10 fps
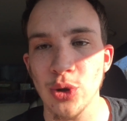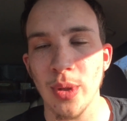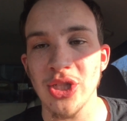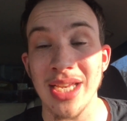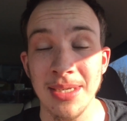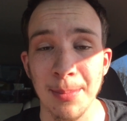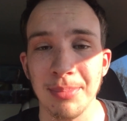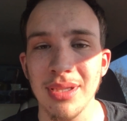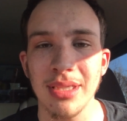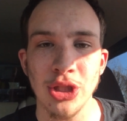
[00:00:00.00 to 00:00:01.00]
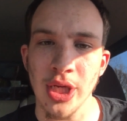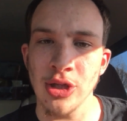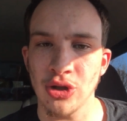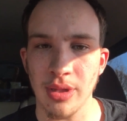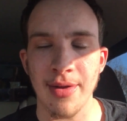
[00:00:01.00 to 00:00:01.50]
switch and completely
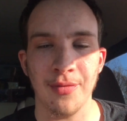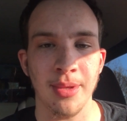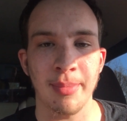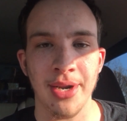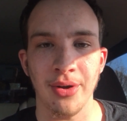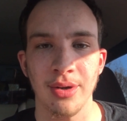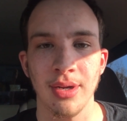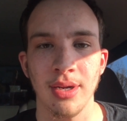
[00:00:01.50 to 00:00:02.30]
change your life for the better.